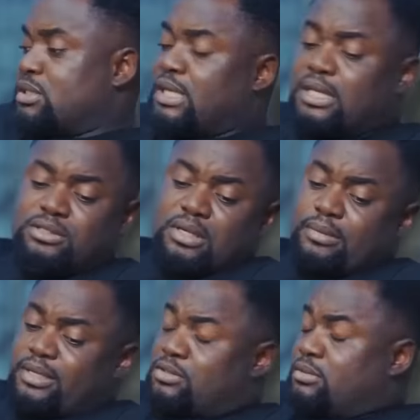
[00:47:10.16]
Oscar, let's talk
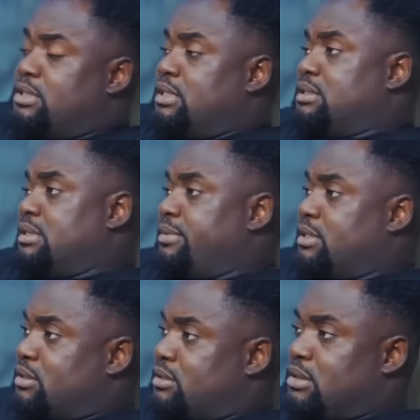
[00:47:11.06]
about something else,
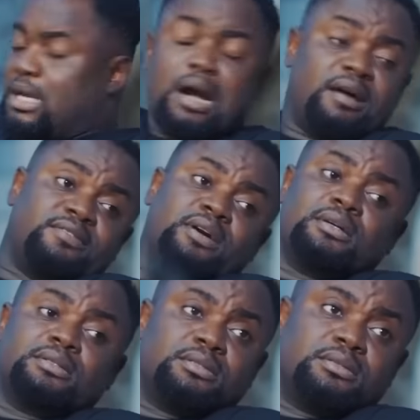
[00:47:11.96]
Avec. Alpha,
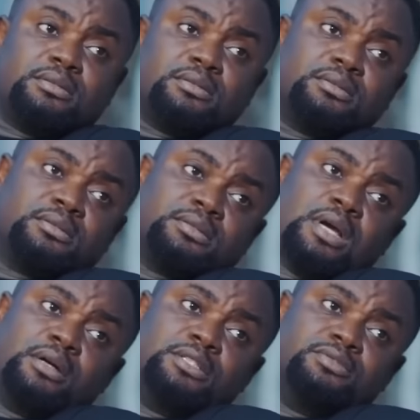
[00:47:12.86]

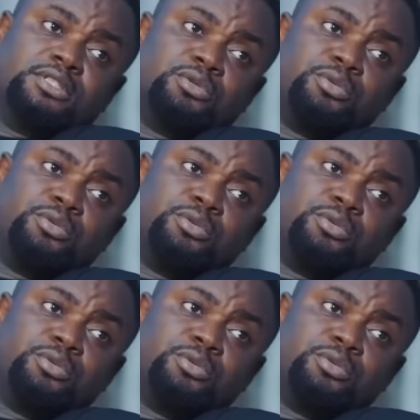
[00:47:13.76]
how do you feel it